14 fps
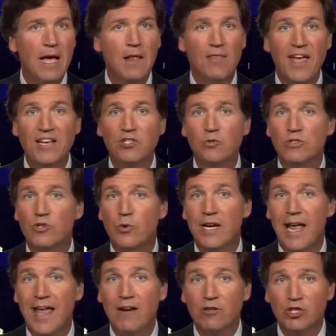And thanks to its
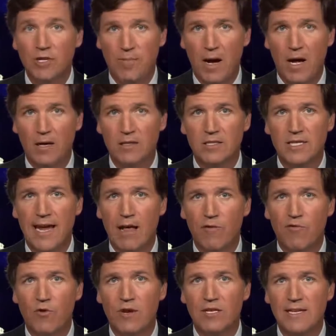green energy policy,
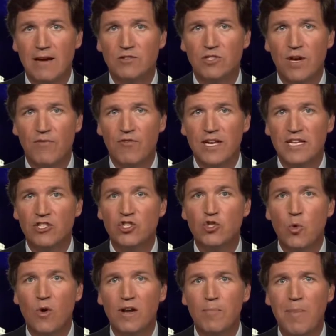California is now suffering
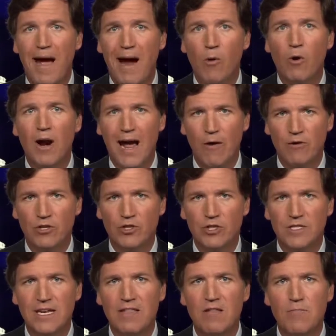historic power
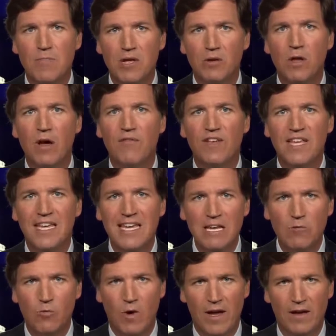outages in the middle of a
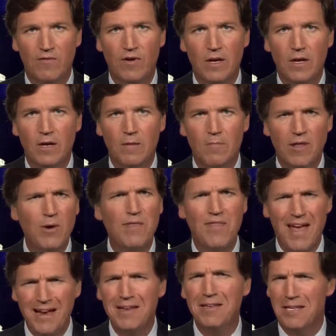heat wave. By the way,
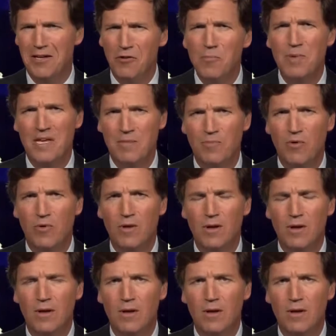that can kill people.